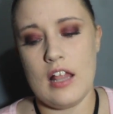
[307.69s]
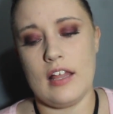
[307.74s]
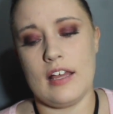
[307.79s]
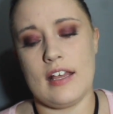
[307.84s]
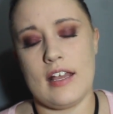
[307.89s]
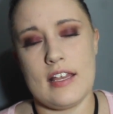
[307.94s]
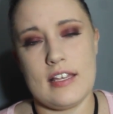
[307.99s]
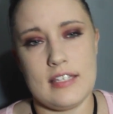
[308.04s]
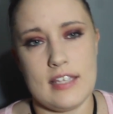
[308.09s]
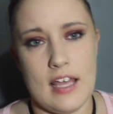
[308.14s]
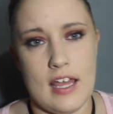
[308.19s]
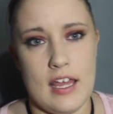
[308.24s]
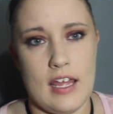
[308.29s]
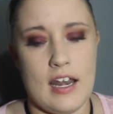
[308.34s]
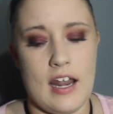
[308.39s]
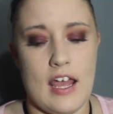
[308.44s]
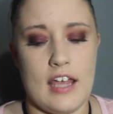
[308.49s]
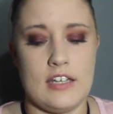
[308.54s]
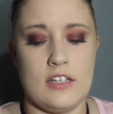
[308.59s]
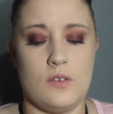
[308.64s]
Like I
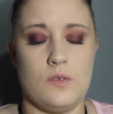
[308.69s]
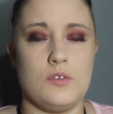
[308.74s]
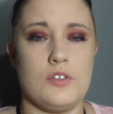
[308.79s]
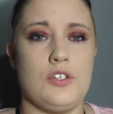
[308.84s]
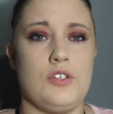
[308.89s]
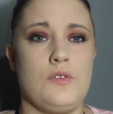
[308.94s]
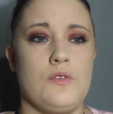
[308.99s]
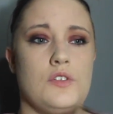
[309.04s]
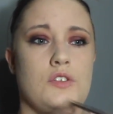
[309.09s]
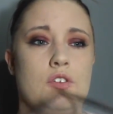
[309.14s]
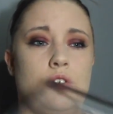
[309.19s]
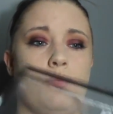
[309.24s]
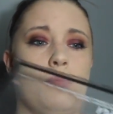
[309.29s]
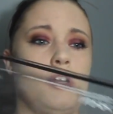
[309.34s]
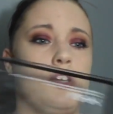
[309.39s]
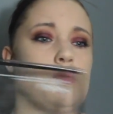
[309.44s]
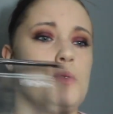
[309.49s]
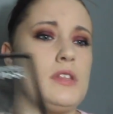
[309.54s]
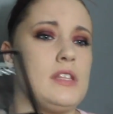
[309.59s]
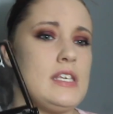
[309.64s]
said, I don't do too
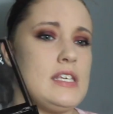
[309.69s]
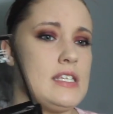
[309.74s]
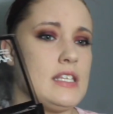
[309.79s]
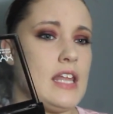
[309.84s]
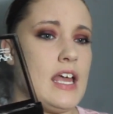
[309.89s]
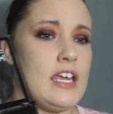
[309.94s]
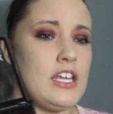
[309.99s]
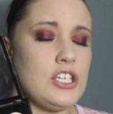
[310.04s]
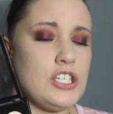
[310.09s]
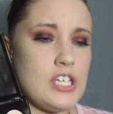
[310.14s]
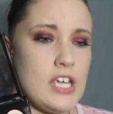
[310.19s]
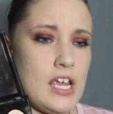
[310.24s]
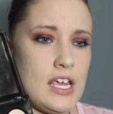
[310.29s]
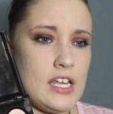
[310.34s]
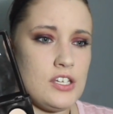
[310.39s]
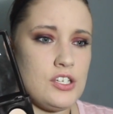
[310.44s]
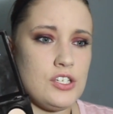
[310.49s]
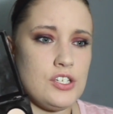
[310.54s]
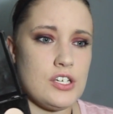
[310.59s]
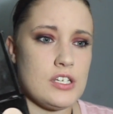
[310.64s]
much with these light
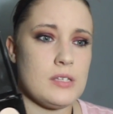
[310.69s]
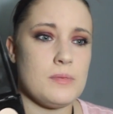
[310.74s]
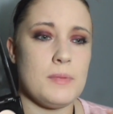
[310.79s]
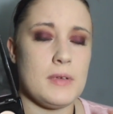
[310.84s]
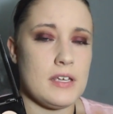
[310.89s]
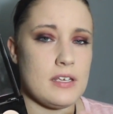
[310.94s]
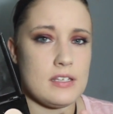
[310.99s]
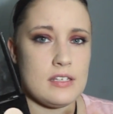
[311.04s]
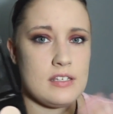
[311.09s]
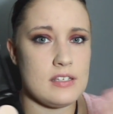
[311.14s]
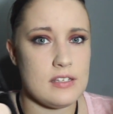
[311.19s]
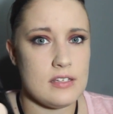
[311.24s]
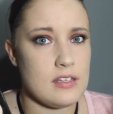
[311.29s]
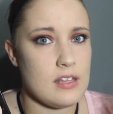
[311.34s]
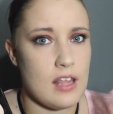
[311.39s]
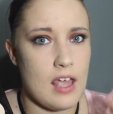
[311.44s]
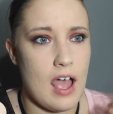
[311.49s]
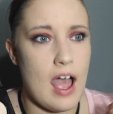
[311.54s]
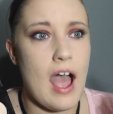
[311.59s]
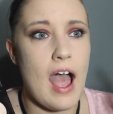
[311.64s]
shades just because
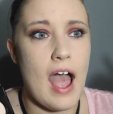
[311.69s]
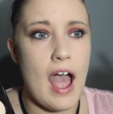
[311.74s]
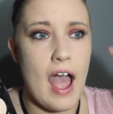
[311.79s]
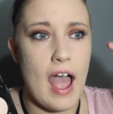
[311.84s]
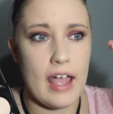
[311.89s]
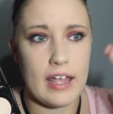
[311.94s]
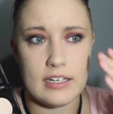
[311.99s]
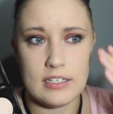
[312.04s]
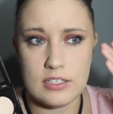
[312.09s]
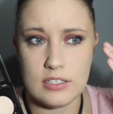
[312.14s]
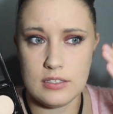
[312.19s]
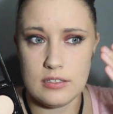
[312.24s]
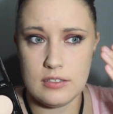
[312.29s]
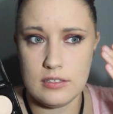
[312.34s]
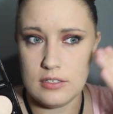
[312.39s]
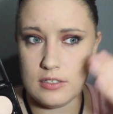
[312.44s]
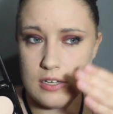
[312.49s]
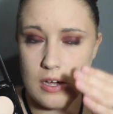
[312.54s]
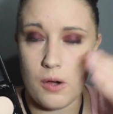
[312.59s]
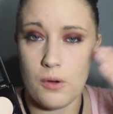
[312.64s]
I
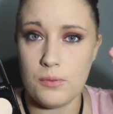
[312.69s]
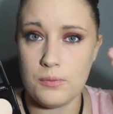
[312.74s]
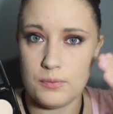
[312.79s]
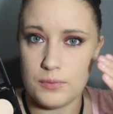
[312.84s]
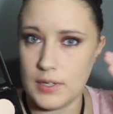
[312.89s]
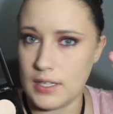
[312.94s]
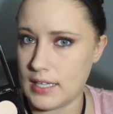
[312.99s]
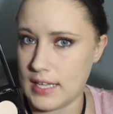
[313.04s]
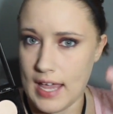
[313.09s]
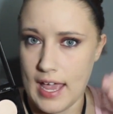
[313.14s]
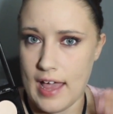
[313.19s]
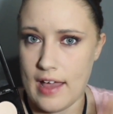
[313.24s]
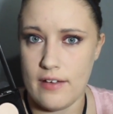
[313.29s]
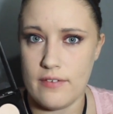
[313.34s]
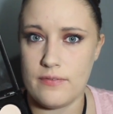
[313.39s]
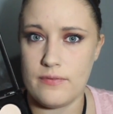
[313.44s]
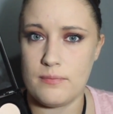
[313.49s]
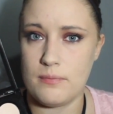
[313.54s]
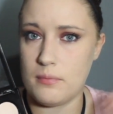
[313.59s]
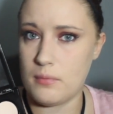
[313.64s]
don't really
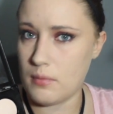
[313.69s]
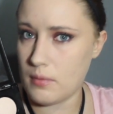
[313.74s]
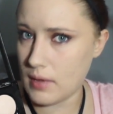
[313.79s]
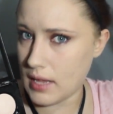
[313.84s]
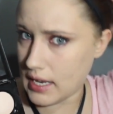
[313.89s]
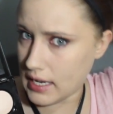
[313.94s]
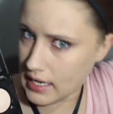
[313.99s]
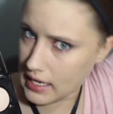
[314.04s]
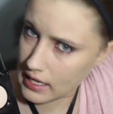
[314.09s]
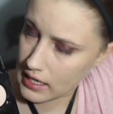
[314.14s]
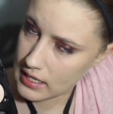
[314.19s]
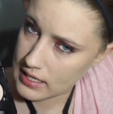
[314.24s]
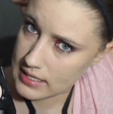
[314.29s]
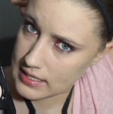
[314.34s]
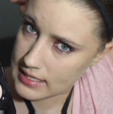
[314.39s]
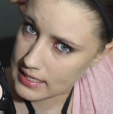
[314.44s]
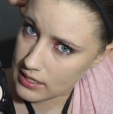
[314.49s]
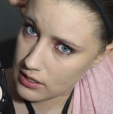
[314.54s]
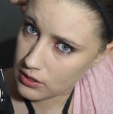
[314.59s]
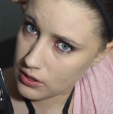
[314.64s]
have any
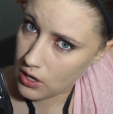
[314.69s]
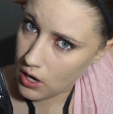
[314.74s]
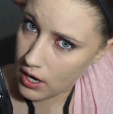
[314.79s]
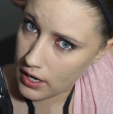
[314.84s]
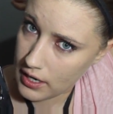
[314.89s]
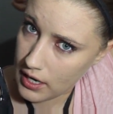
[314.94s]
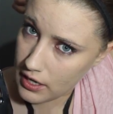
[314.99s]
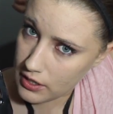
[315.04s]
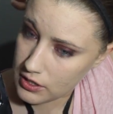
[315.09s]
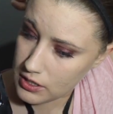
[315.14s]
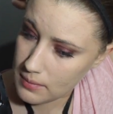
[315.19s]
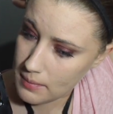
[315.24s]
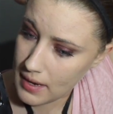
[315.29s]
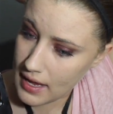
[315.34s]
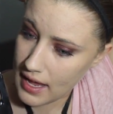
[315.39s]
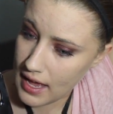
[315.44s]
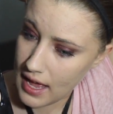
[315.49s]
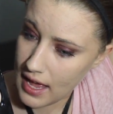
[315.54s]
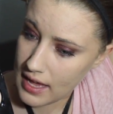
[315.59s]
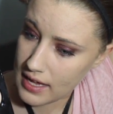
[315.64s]
concealer on under
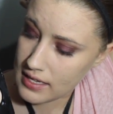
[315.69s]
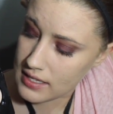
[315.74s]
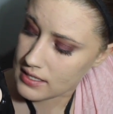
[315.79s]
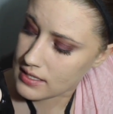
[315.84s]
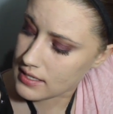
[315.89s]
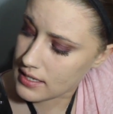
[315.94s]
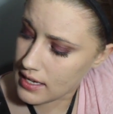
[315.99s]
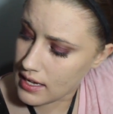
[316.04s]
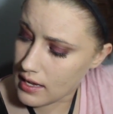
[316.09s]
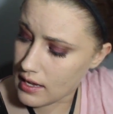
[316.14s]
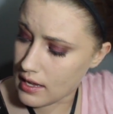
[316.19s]
my eyes.